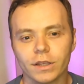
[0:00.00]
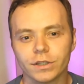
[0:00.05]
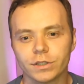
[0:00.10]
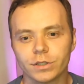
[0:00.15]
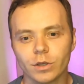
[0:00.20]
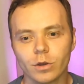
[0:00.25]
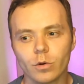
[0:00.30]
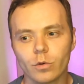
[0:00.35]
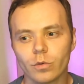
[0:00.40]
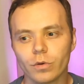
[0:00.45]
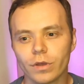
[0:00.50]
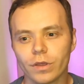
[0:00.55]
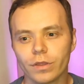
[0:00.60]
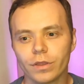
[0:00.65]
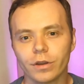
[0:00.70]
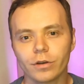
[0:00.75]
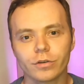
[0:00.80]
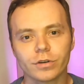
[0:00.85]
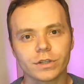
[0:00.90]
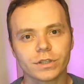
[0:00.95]
So
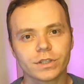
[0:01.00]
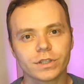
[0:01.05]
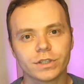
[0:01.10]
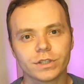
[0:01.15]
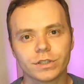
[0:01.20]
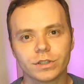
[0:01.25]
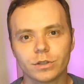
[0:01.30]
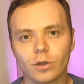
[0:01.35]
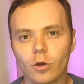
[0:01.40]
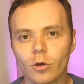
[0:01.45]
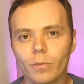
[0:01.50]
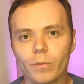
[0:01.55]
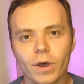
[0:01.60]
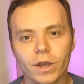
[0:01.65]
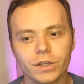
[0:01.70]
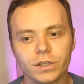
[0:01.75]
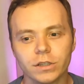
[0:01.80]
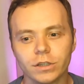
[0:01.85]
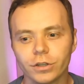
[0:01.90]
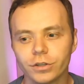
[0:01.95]
there is so
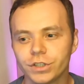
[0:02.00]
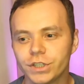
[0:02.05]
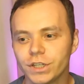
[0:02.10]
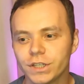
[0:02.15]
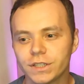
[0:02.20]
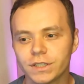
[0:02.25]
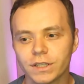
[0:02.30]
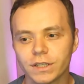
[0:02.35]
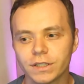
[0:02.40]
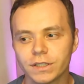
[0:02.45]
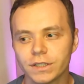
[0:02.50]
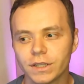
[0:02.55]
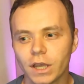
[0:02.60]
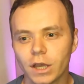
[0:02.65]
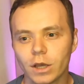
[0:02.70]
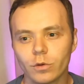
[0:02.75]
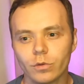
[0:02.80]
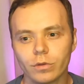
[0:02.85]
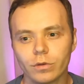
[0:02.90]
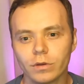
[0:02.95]
much logistics
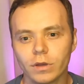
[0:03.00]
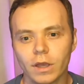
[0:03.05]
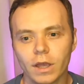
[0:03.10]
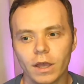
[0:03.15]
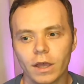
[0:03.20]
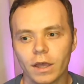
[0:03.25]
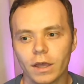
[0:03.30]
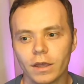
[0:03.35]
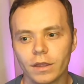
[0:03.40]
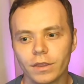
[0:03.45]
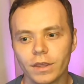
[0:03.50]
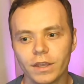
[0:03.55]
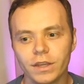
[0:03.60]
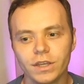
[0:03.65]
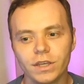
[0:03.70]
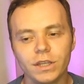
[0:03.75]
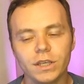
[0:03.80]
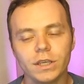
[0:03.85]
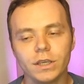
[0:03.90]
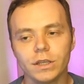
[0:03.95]
now uh, they
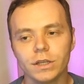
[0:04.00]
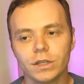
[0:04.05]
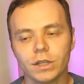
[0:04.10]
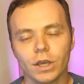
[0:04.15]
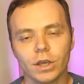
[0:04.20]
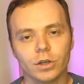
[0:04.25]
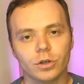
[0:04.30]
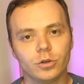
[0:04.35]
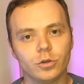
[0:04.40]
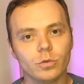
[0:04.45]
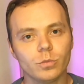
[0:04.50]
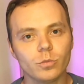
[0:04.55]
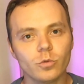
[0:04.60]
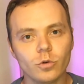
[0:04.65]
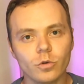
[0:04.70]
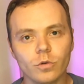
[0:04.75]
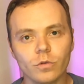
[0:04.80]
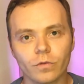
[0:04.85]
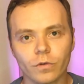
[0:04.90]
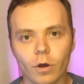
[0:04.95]
need to
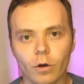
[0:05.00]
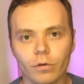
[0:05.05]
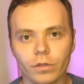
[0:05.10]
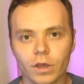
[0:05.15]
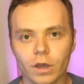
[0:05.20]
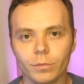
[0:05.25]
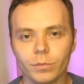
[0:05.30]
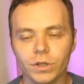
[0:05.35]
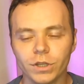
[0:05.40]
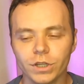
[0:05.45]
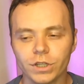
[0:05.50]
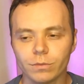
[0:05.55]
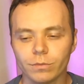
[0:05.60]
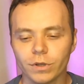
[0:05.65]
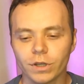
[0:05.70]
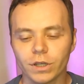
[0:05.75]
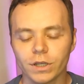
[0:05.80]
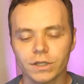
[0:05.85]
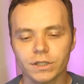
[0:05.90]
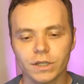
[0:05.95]
move all the
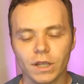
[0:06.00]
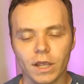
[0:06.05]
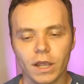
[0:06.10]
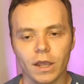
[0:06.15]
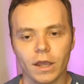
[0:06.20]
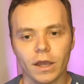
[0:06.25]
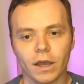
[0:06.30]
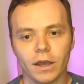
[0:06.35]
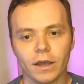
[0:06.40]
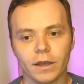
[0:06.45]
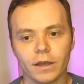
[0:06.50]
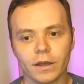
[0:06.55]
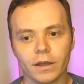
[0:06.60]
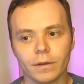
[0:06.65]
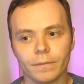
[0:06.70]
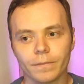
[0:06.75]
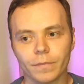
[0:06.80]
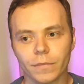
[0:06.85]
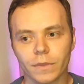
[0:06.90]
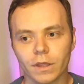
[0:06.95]
ammunition because
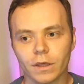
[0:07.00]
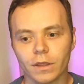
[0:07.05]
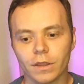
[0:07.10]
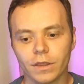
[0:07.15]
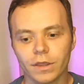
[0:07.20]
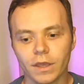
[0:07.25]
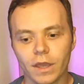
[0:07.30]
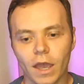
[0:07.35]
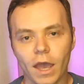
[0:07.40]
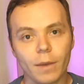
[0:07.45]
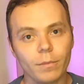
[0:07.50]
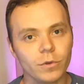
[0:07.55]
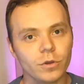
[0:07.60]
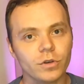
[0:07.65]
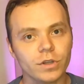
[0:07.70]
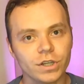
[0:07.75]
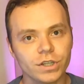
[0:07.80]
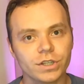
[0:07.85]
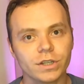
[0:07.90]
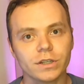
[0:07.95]
um, the
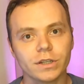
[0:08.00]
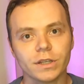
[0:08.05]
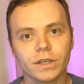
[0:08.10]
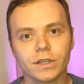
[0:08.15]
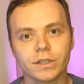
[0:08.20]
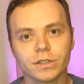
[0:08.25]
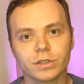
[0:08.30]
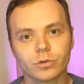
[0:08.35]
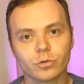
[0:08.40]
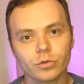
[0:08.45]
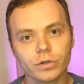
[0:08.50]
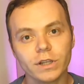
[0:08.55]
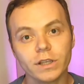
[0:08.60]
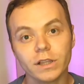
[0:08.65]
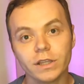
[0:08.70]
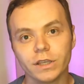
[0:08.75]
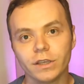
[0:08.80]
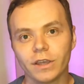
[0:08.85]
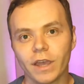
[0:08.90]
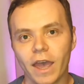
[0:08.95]
ammunition is
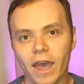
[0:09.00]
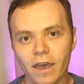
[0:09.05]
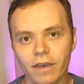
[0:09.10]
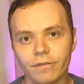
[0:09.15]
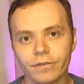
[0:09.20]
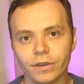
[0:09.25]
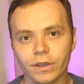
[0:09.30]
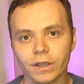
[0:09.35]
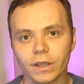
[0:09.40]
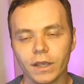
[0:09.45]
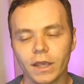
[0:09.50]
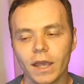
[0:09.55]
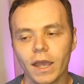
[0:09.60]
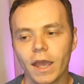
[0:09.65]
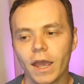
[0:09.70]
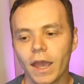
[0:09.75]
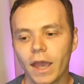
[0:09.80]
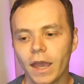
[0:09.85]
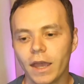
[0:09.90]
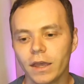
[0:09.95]
really heavy
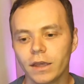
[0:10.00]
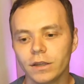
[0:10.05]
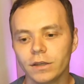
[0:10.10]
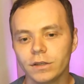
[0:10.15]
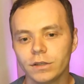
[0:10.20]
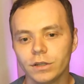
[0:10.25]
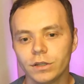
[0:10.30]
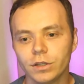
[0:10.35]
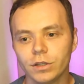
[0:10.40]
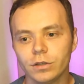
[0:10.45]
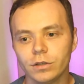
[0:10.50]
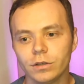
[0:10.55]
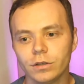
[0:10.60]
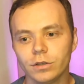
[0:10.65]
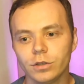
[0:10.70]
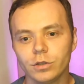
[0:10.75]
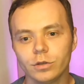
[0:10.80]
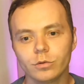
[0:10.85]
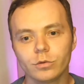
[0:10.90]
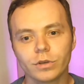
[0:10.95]
and
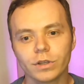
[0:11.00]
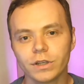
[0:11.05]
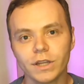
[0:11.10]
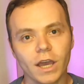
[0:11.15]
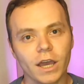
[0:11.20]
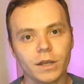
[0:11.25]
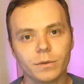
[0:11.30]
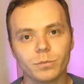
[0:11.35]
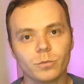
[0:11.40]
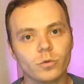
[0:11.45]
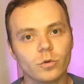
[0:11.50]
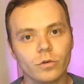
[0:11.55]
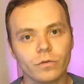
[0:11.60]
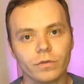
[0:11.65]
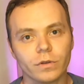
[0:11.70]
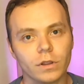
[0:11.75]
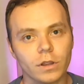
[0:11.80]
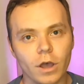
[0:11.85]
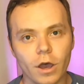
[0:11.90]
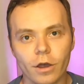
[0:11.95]
you cannot
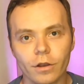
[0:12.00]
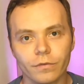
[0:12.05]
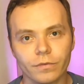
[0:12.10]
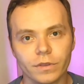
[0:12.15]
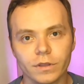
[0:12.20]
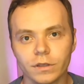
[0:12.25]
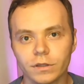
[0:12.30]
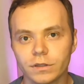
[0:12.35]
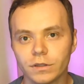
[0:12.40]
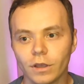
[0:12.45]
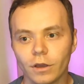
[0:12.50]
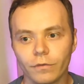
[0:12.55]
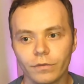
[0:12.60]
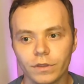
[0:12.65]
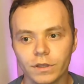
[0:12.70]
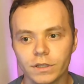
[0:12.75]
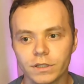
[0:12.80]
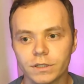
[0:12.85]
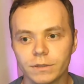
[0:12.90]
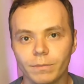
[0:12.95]
move a lot of, it,
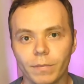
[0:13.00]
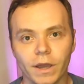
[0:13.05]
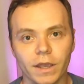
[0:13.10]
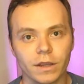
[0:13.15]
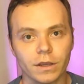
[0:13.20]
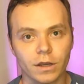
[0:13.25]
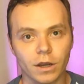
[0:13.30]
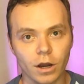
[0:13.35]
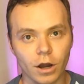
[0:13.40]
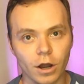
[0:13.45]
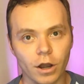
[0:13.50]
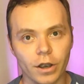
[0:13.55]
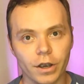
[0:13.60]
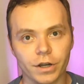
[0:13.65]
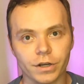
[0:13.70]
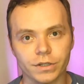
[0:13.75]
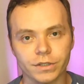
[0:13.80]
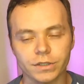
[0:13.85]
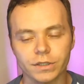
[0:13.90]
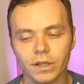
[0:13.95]
of this by
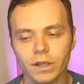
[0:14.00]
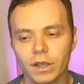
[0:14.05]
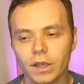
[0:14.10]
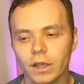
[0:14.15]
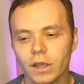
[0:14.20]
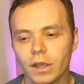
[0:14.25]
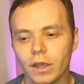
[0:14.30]
cars.